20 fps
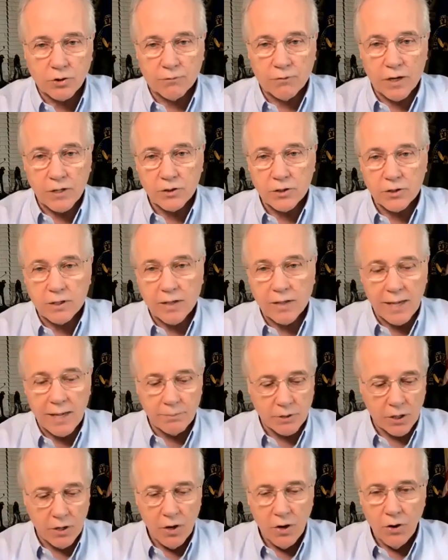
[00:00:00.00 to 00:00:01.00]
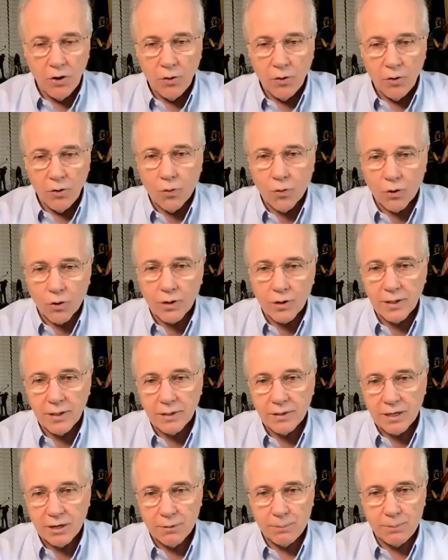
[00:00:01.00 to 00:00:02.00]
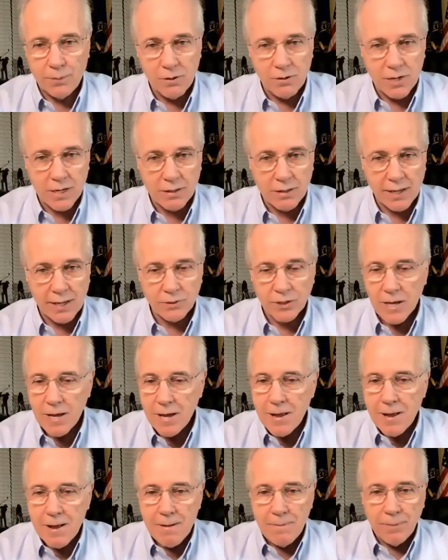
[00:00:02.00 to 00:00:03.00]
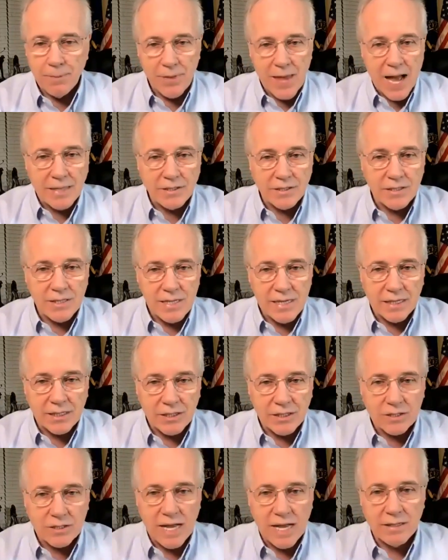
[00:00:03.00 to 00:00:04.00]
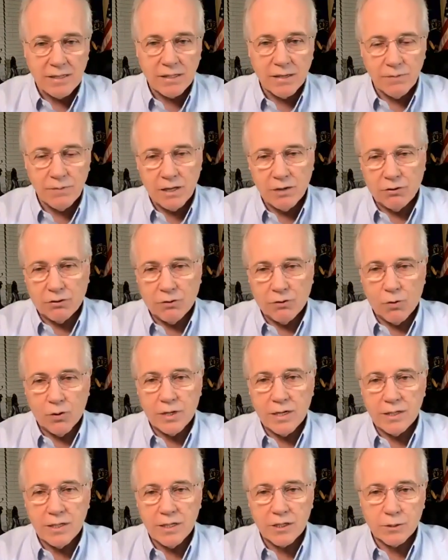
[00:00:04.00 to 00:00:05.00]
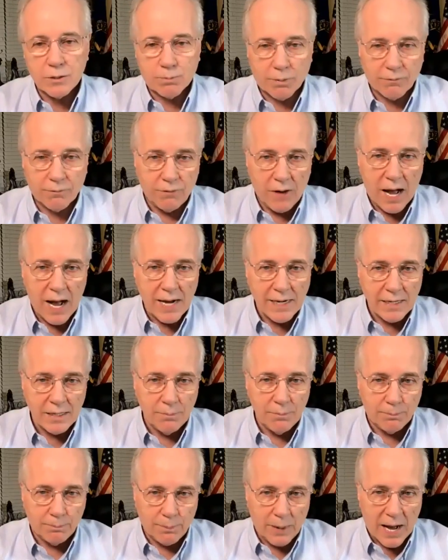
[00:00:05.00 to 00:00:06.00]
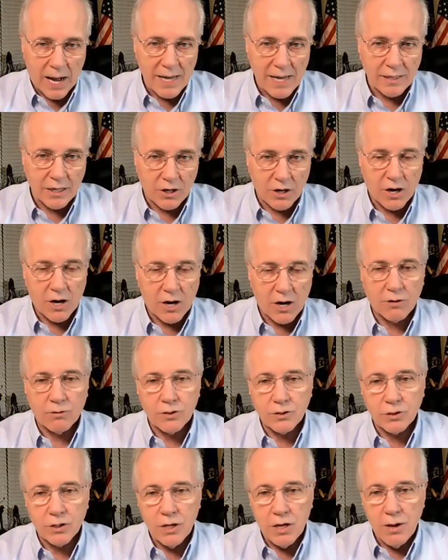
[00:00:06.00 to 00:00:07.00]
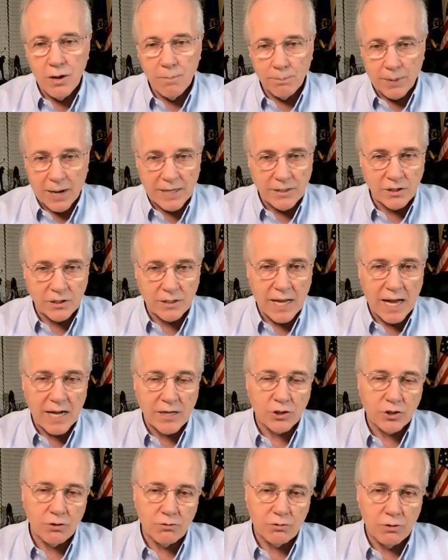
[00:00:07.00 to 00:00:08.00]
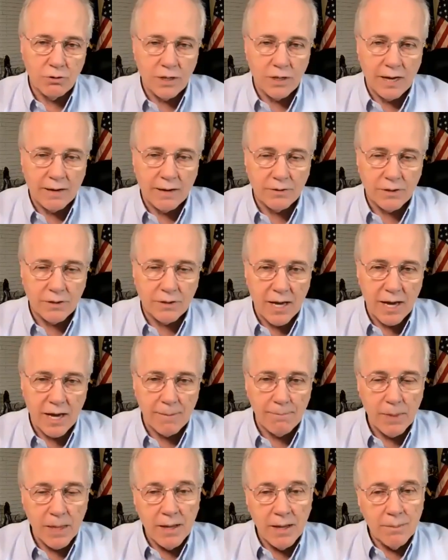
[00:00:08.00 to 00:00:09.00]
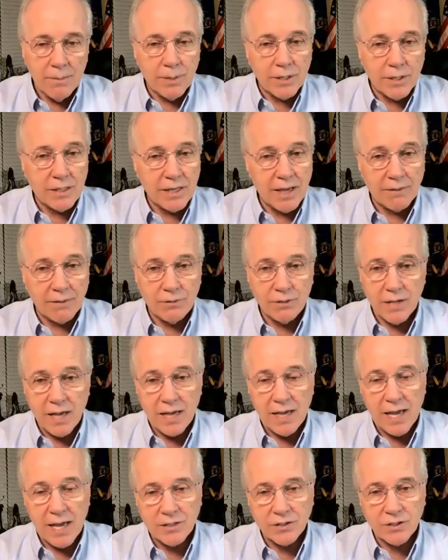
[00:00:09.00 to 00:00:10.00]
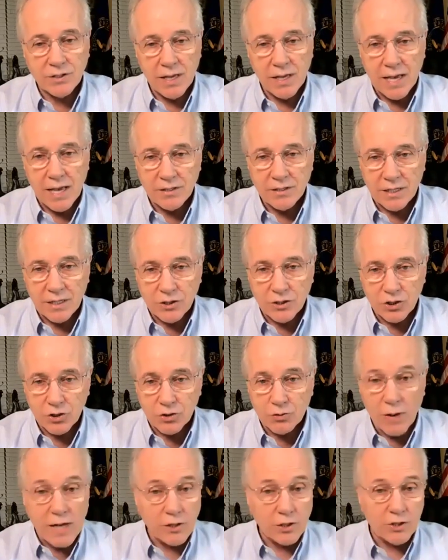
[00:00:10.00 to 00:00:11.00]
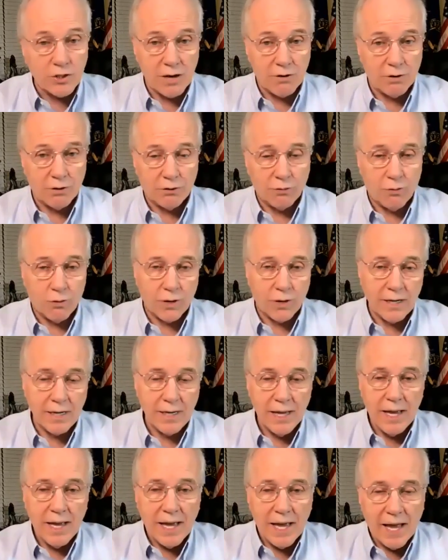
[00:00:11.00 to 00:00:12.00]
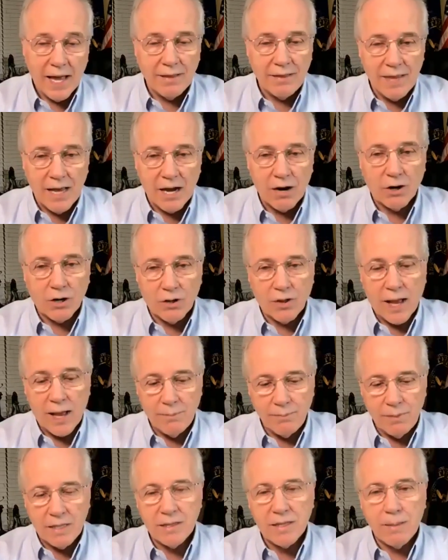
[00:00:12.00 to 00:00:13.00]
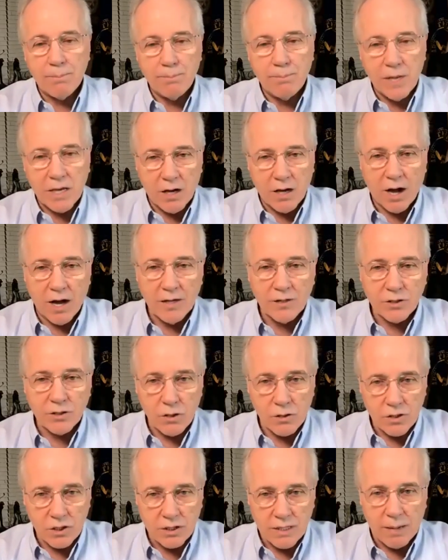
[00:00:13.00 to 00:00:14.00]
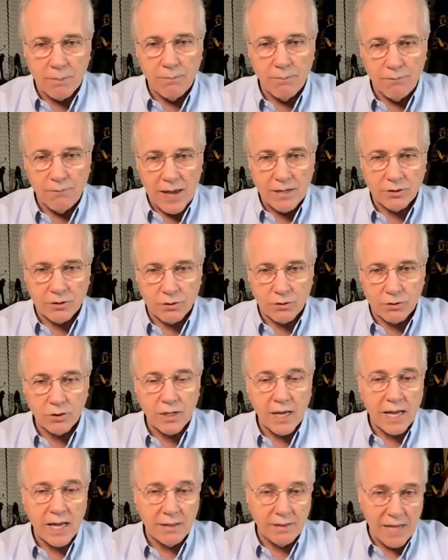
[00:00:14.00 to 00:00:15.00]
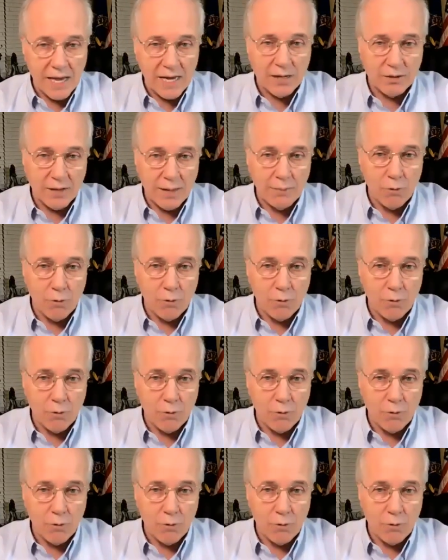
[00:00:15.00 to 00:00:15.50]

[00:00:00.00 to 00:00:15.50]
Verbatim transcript: function claims or therapeutic claims. That's the extent of the authority that's provided by the Congress by statute to the FDA that the FDA has, has stretched their authority, and they're claiming that because some vendors, and they claim